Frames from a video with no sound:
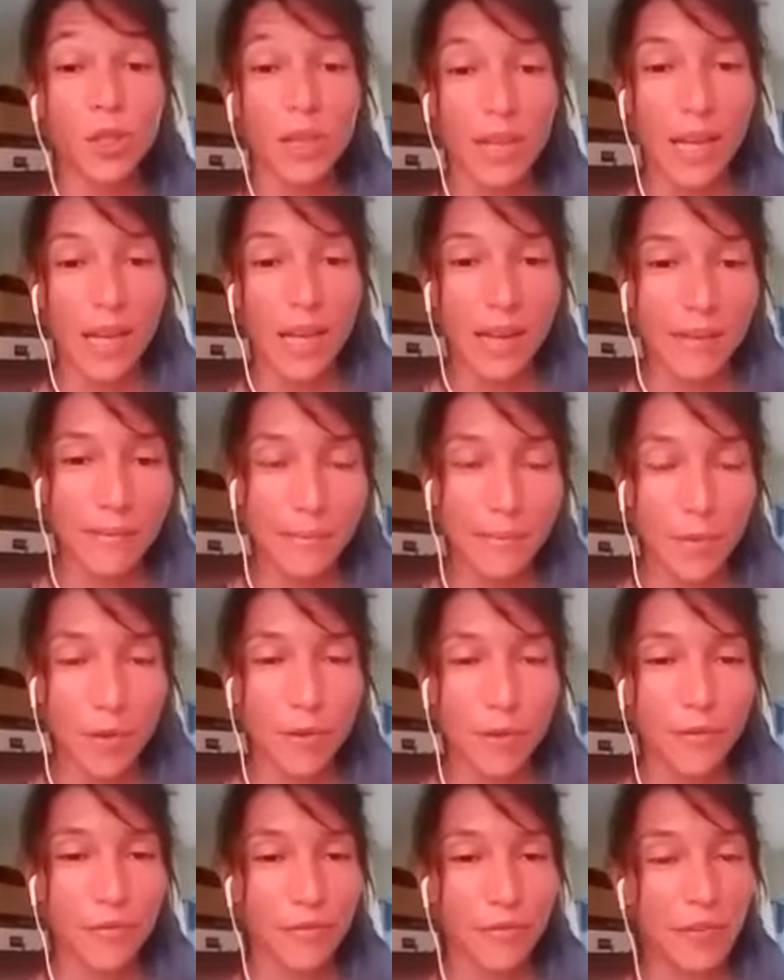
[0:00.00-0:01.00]
have
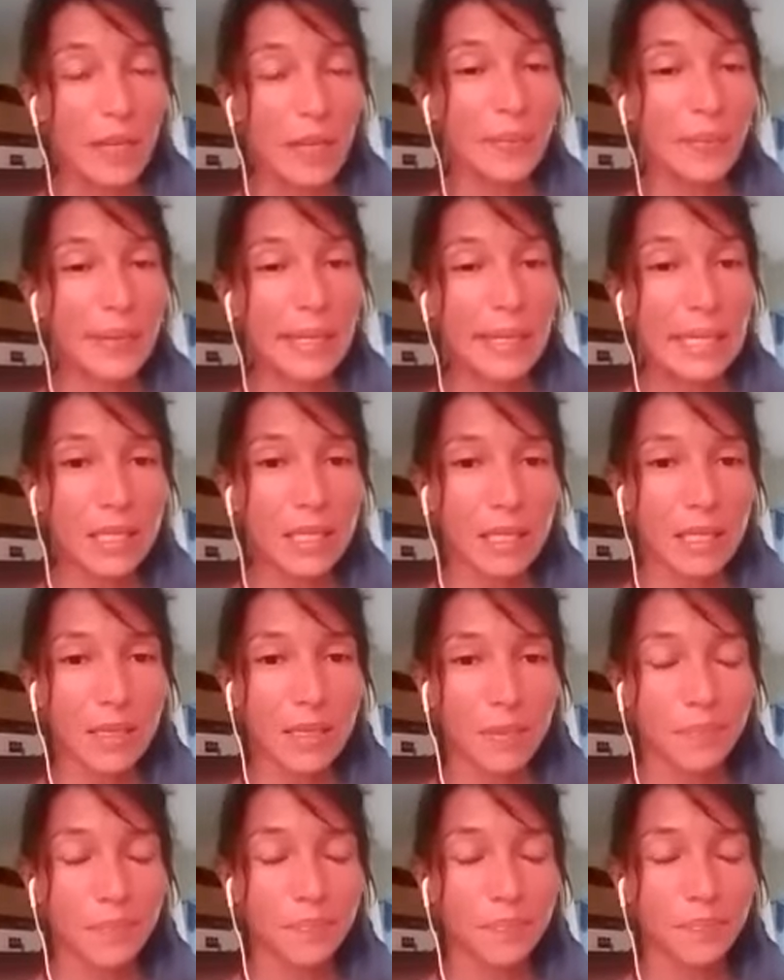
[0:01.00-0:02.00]
more females.
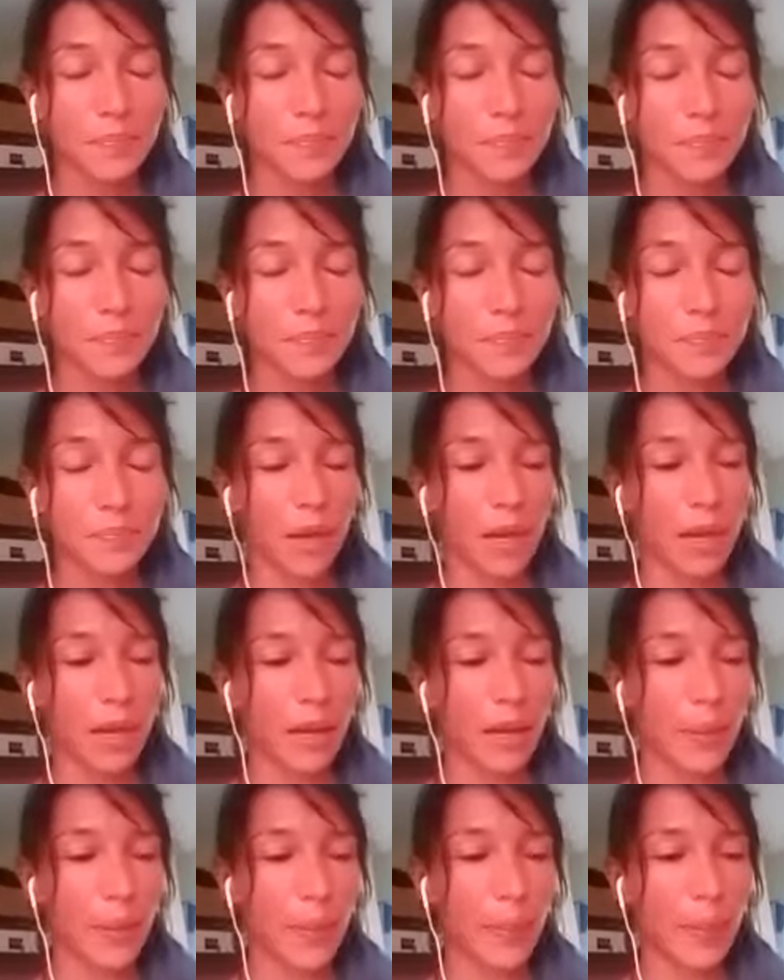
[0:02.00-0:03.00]

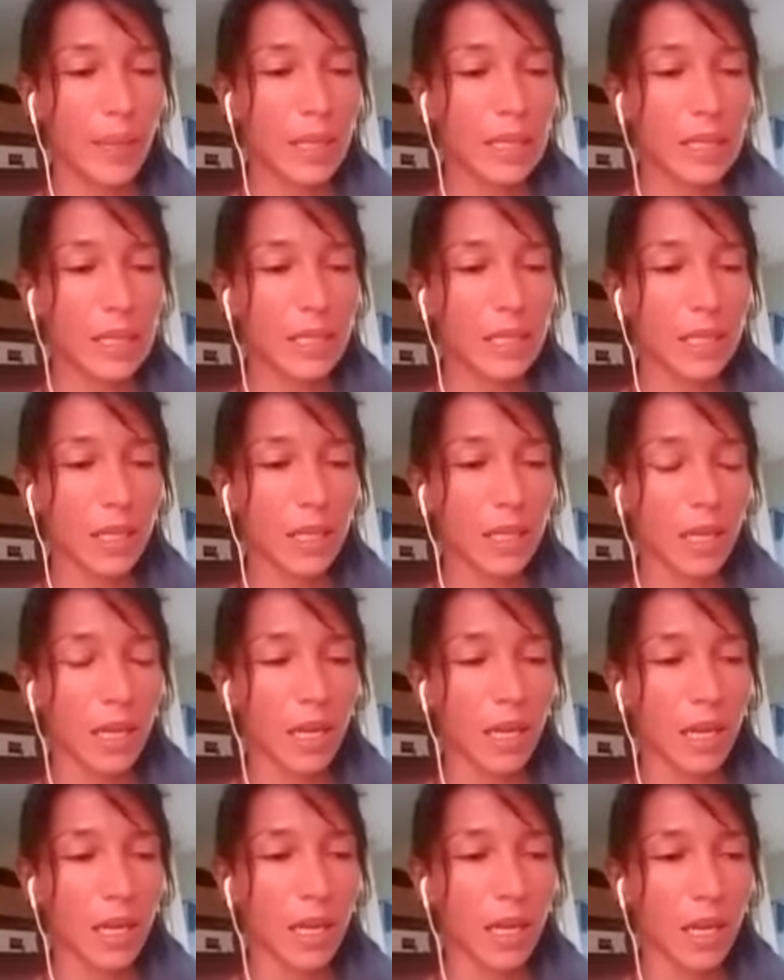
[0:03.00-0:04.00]
Males
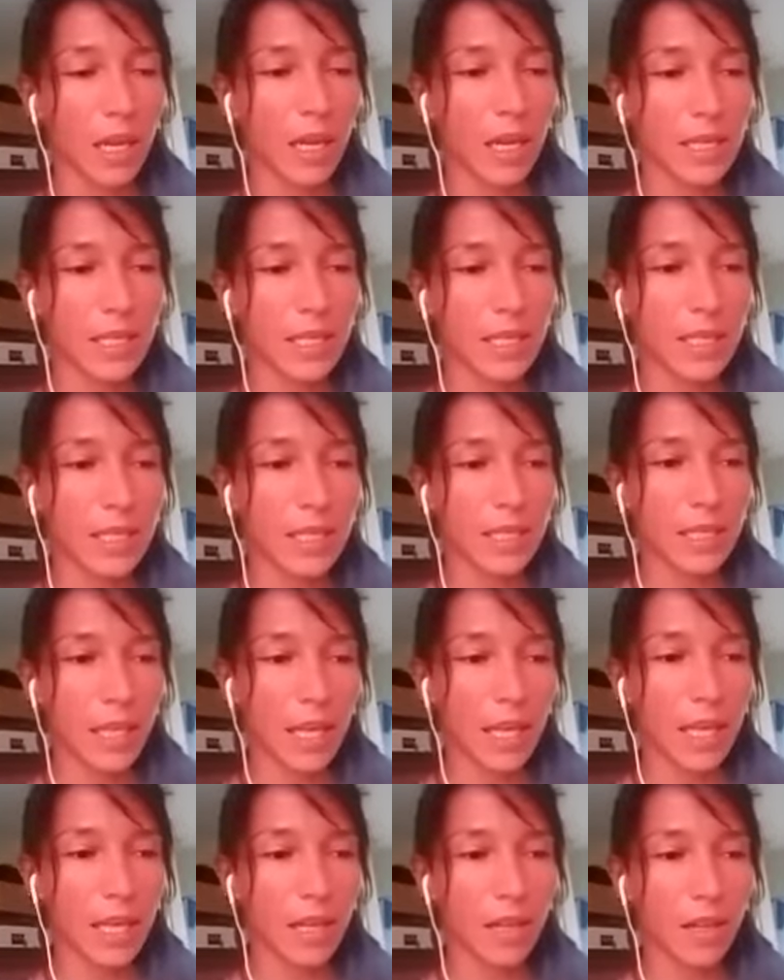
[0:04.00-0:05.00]

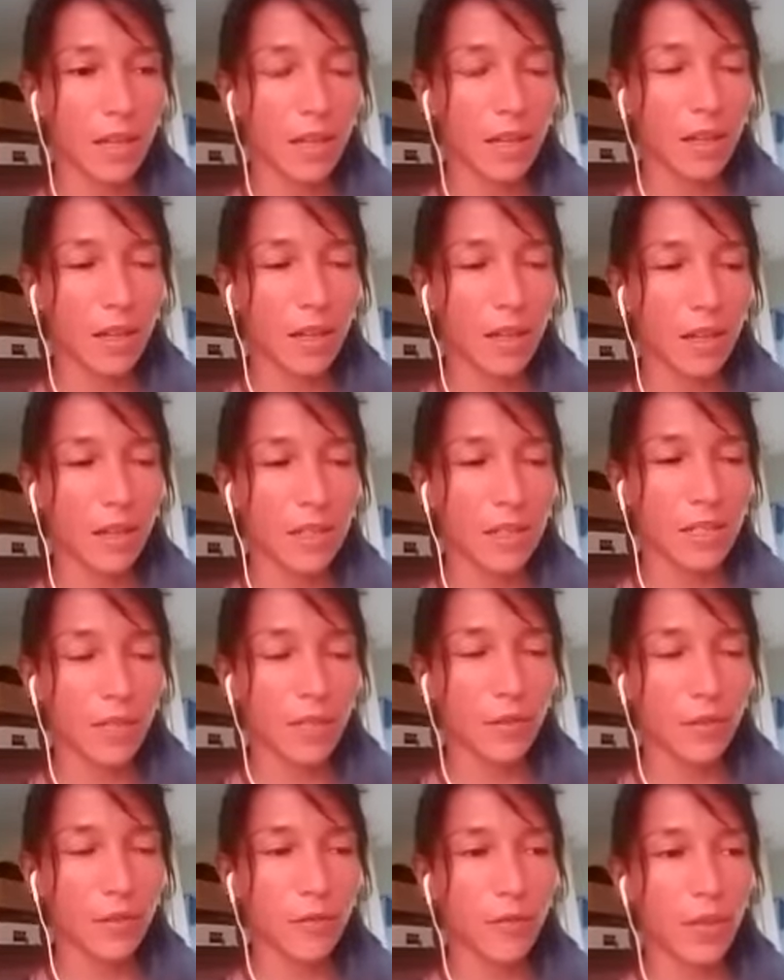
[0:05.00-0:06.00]
still
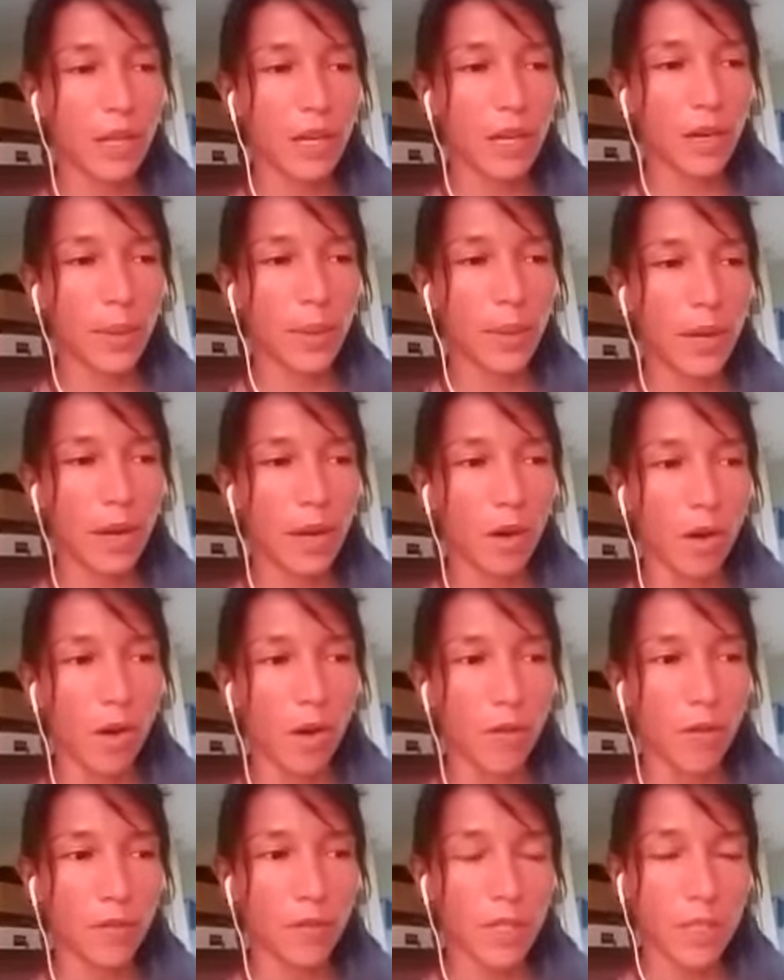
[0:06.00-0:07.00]
feel a little bit
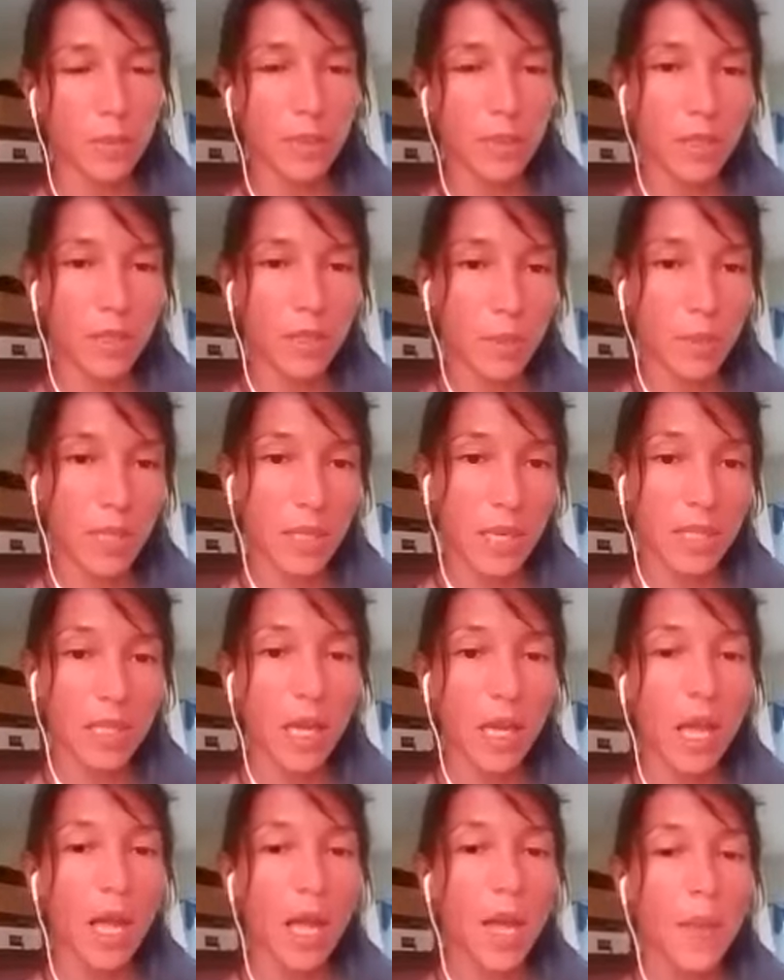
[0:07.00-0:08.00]
uncomfortable sometimes,
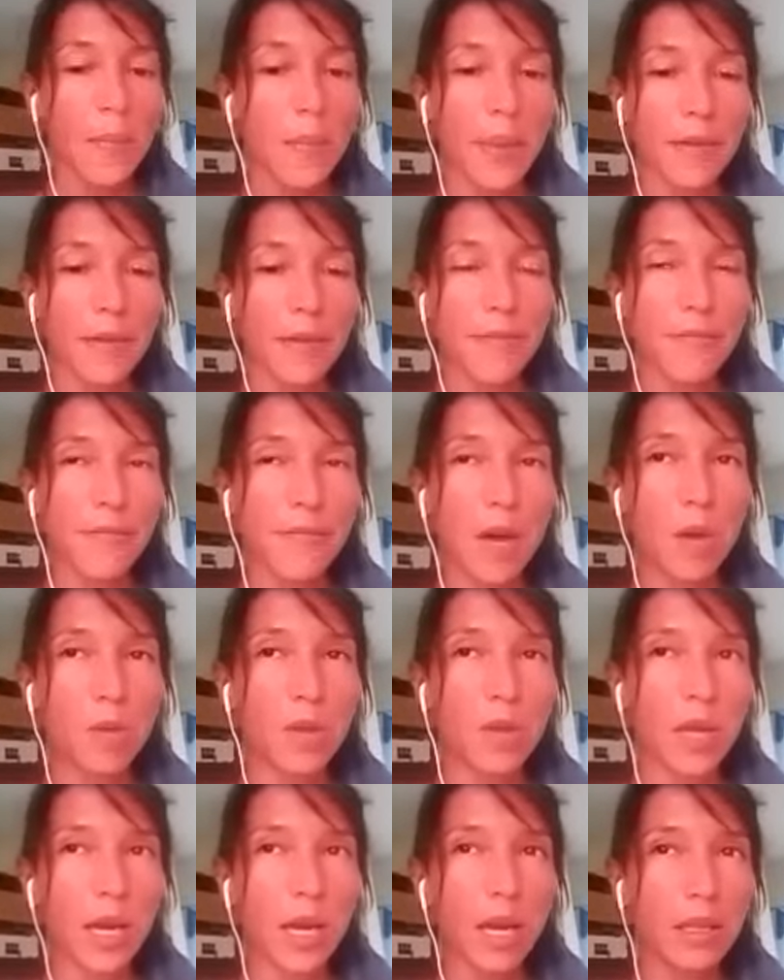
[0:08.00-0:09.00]
but I
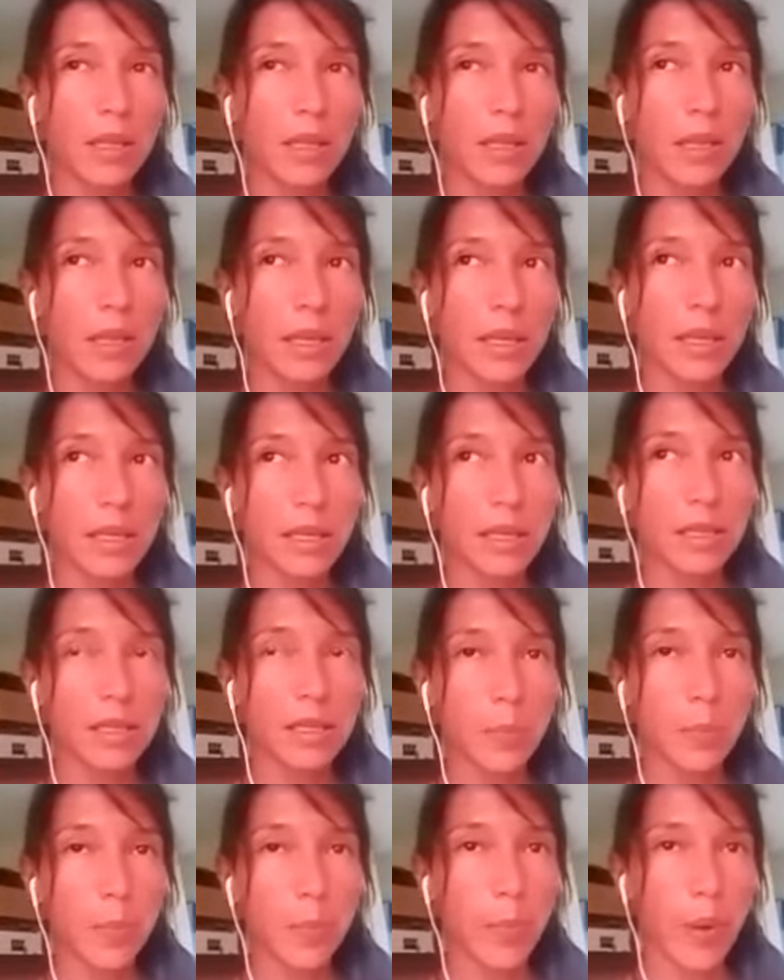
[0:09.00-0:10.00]
found that in
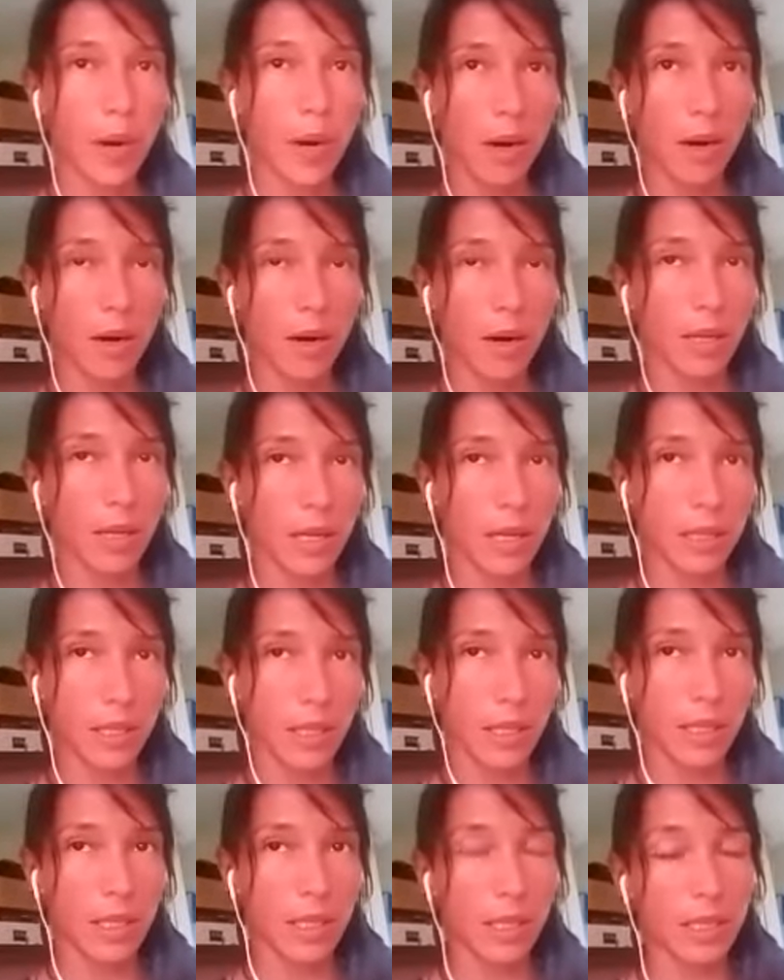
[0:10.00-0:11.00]
this part,
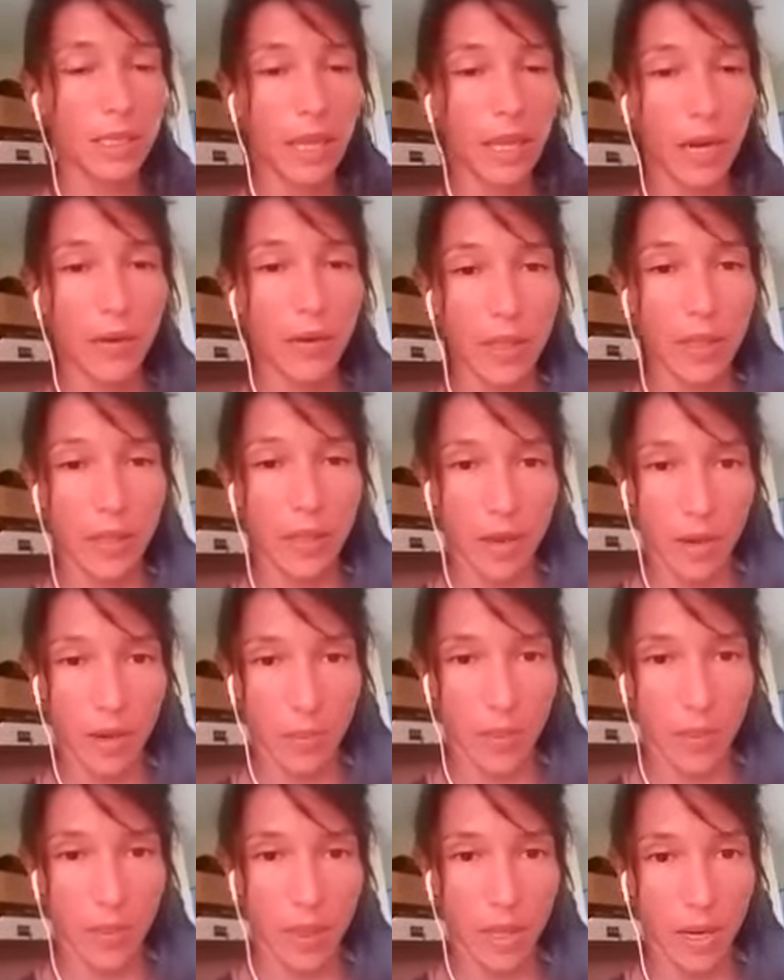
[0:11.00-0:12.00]
in this area that I'm
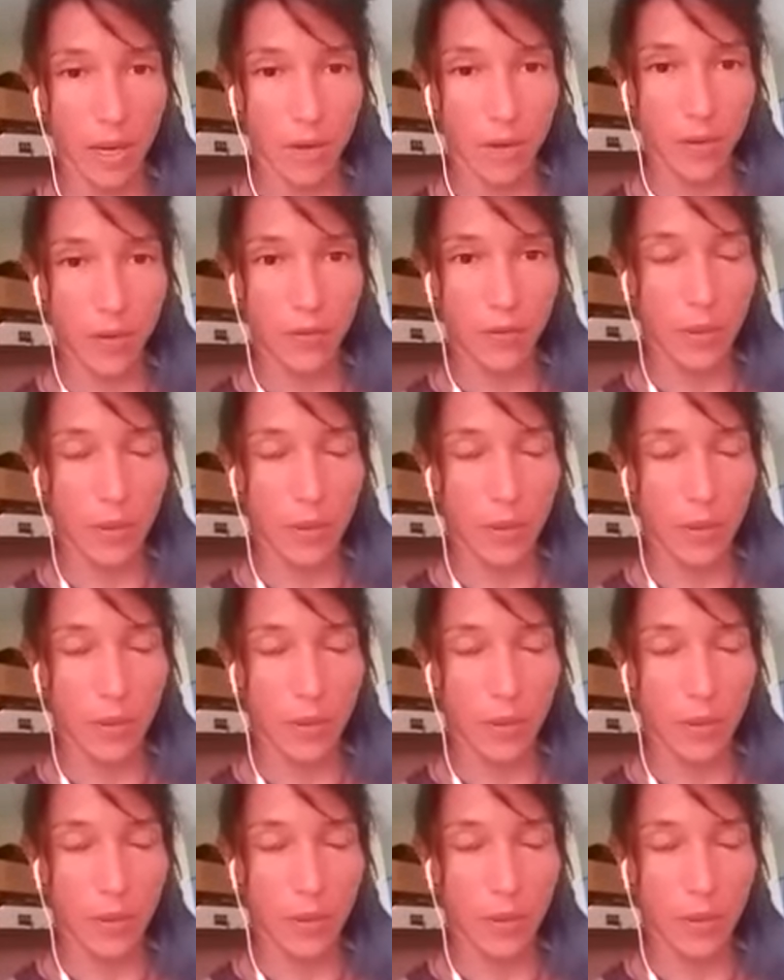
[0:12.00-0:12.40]
in, the Caribbean